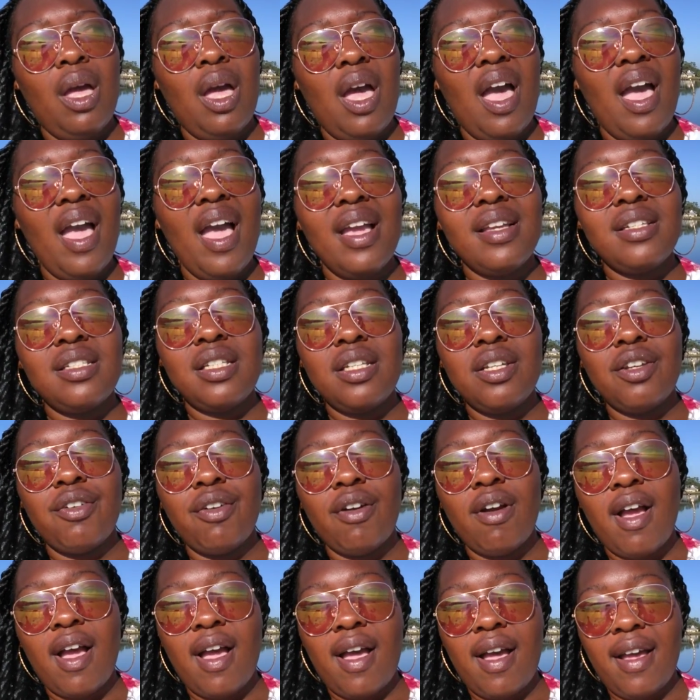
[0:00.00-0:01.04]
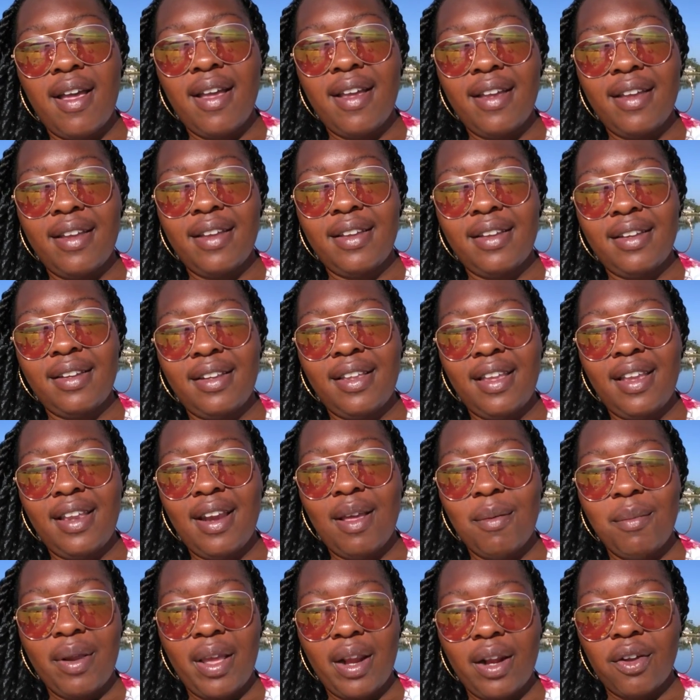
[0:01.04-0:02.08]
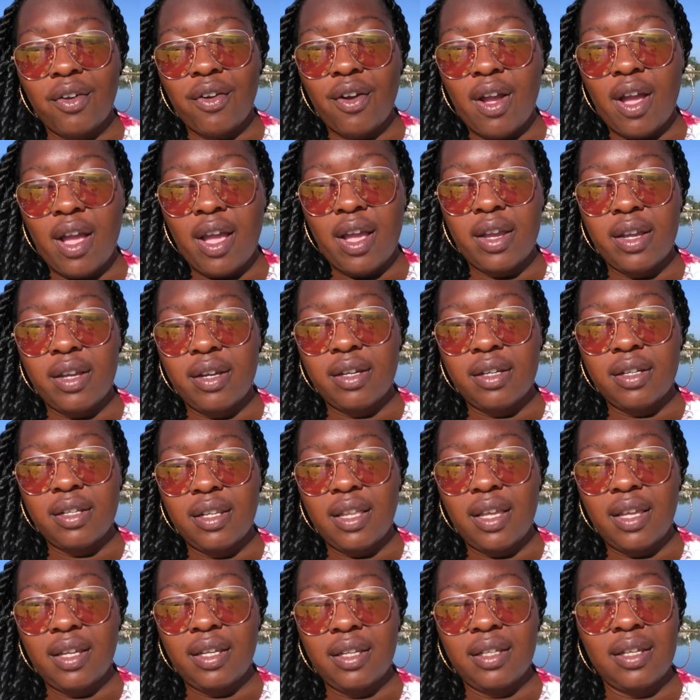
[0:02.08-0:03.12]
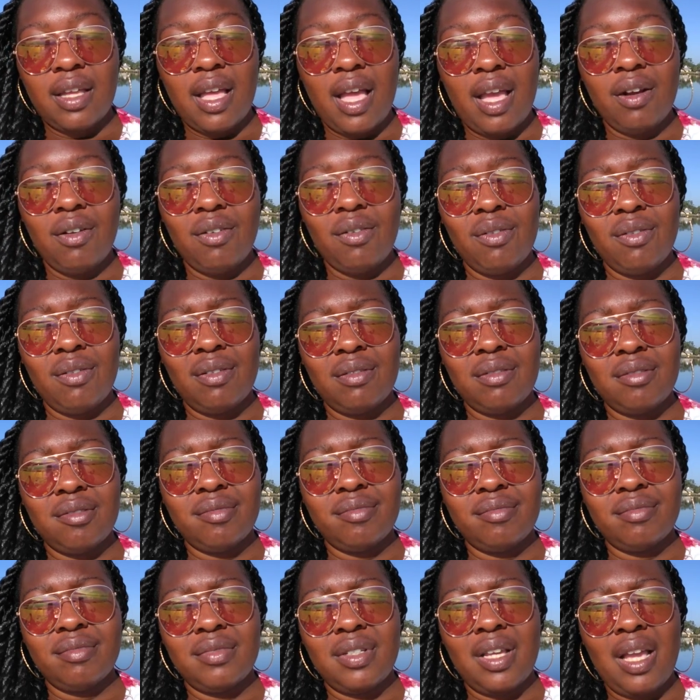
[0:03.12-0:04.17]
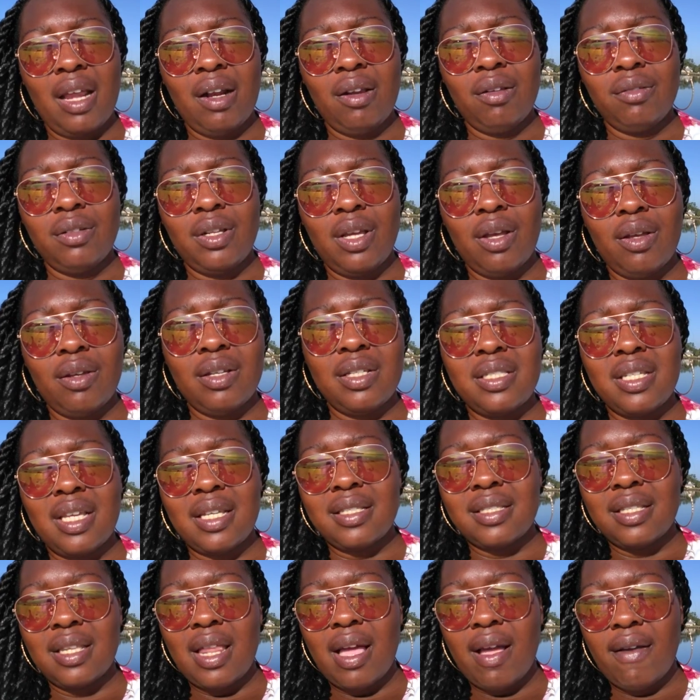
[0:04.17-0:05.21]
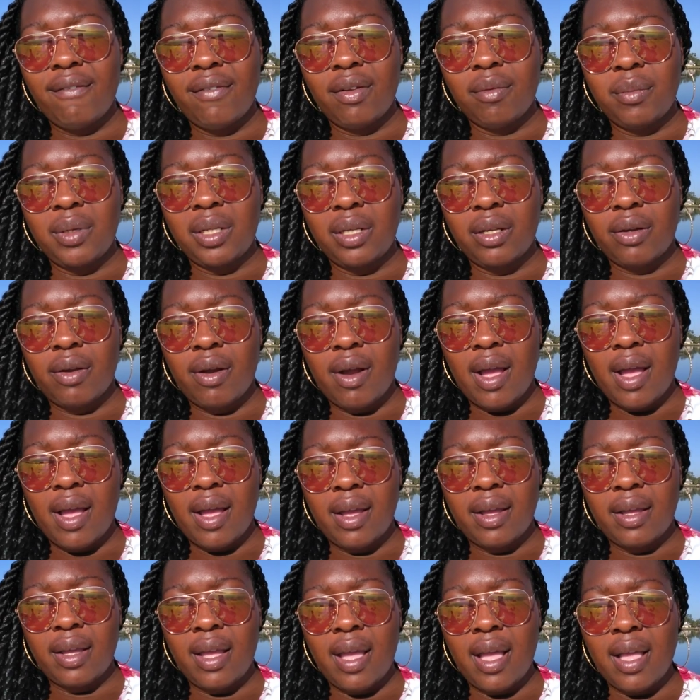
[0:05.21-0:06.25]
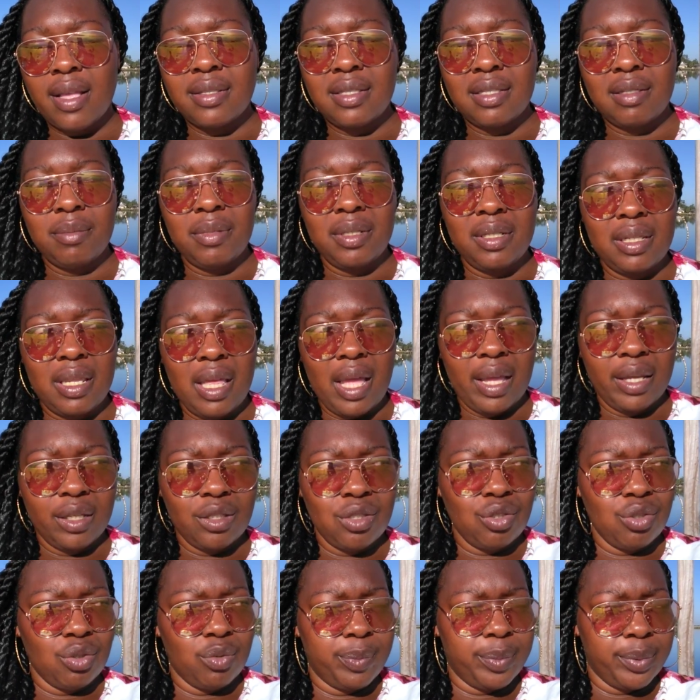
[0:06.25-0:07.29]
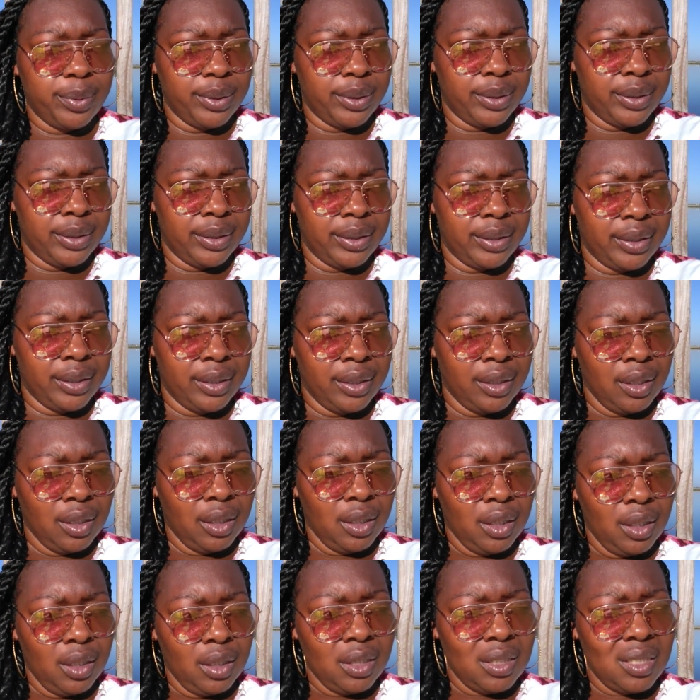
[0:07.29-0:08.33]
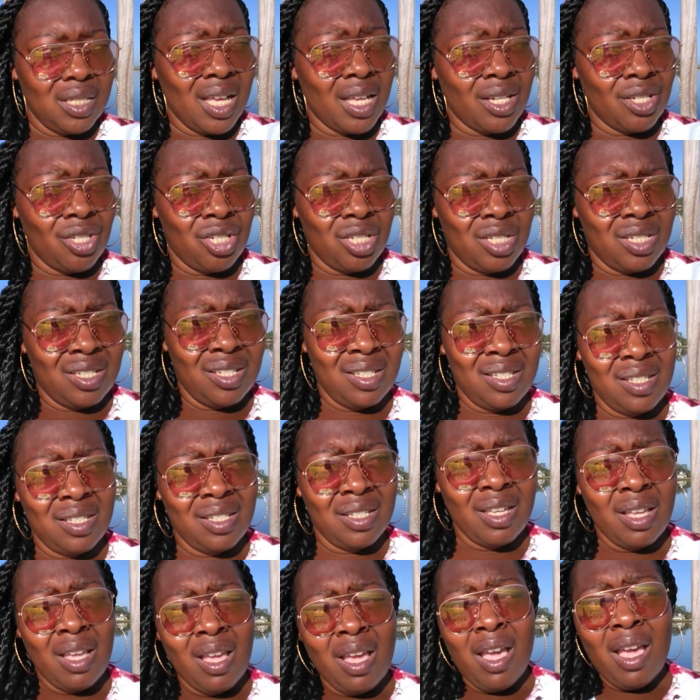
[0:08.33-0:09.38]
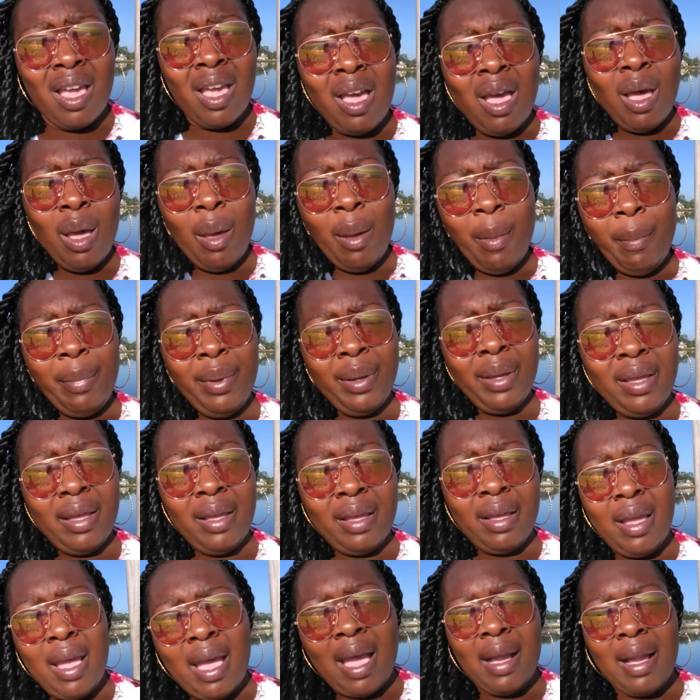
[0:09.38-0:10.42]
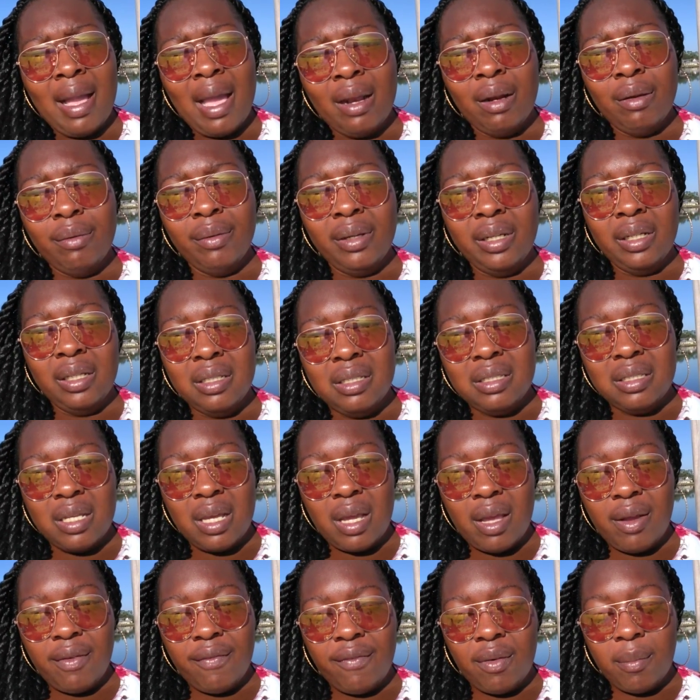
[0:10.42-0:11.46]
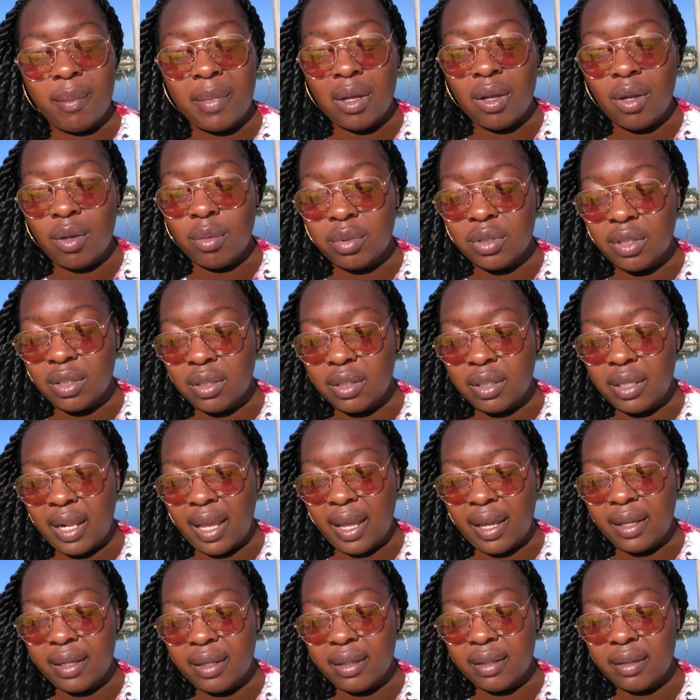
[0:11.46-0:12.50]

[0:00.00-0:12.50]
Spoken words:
actually cried, and I'm not a crier. Like, I don't know, it takes a lot for me to cry. It has to be like super touching. But I got a reading done from my homegirl Naya.